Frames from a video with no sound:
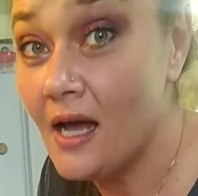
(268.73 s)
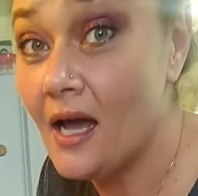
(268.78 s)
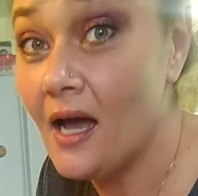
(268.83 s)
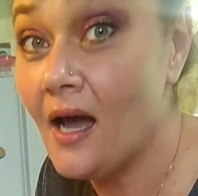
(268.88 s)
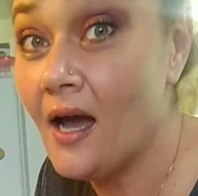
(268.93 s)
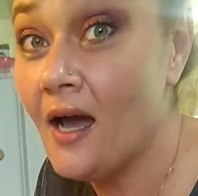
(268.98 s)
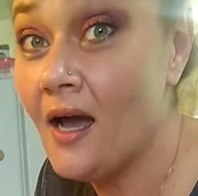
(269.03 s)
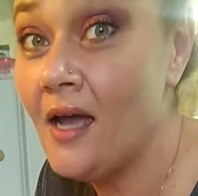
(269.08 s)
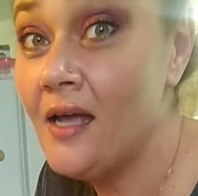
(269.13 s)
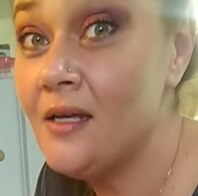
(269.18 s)

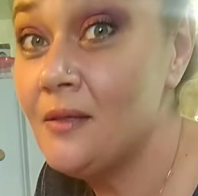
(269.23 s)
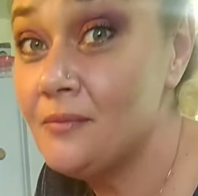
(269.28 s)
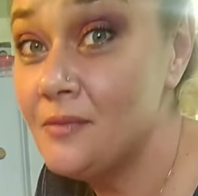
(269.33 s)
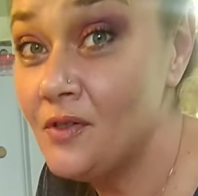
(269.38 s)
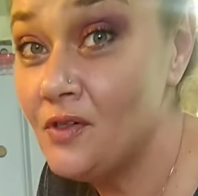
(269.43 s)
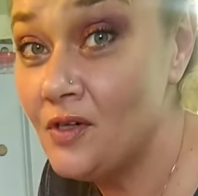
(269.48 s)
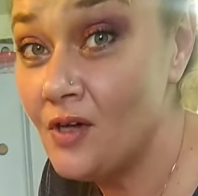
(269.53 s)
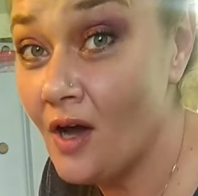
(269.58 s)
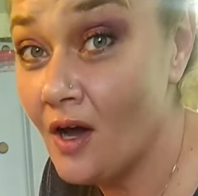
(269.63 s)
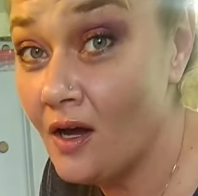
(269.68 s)
I
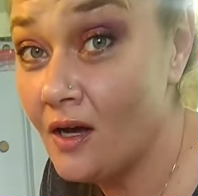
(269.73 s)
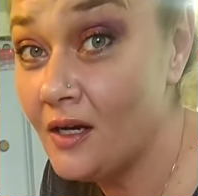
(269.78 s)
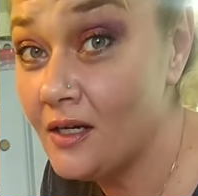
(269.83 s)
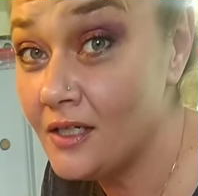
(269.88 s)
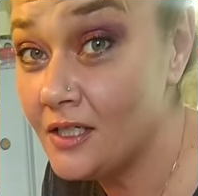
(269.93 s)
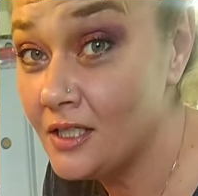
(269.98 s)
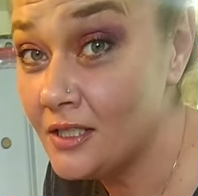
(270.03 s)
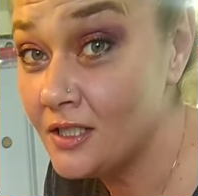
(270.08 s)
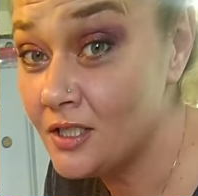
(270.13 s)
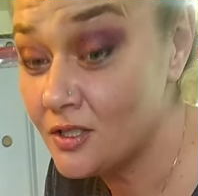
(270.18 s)
am not
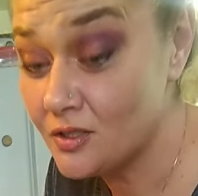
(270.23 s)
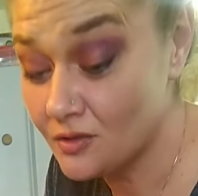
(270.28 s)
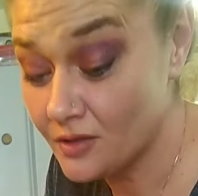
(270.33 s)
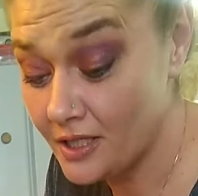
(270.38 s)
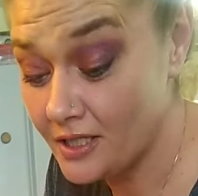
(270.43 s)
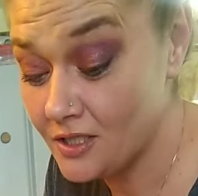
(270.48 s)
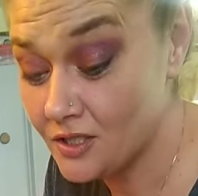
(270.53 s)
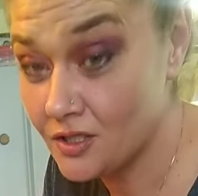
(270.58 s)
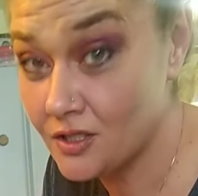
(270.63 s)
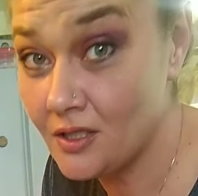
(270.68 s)
a
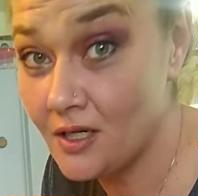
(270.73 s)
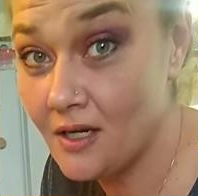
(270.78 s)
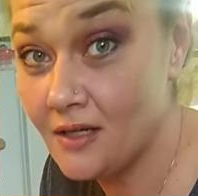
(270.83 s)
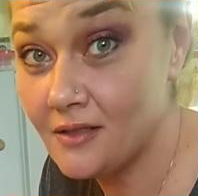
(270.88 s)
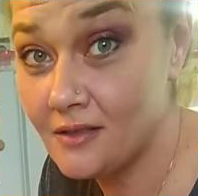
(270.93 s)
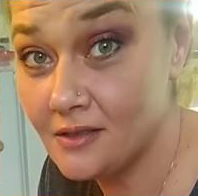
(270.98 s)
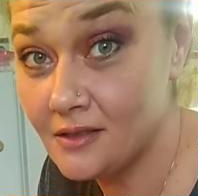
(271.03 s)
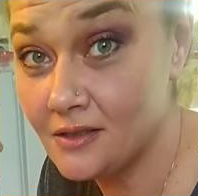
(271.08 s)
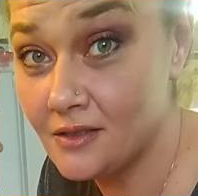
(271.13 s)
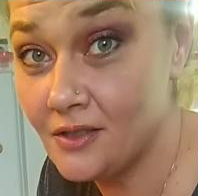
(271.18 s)
straight shot
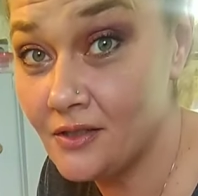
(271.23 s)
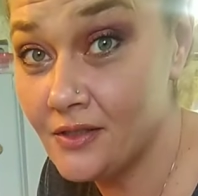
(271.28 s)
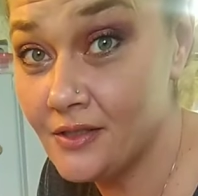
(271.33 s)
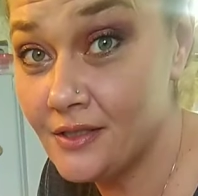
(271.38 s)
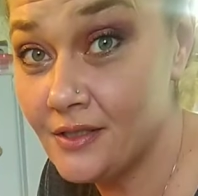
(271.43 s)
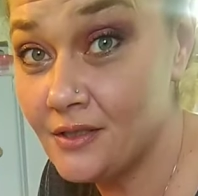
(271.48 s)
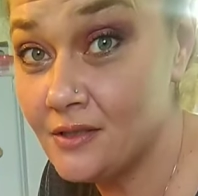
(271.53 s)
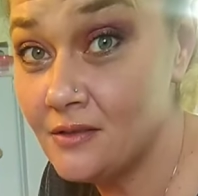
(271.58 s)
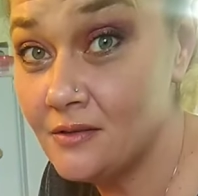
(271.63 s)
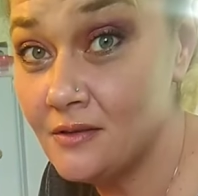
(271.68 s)
girl,
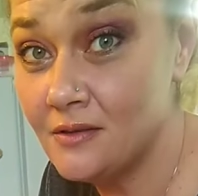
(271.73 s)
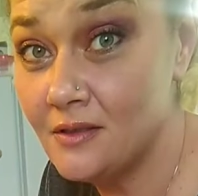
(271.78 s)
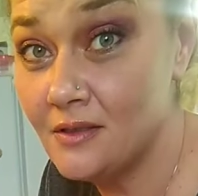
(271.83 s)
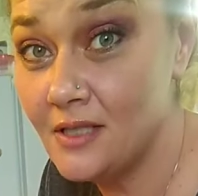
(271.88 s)
though.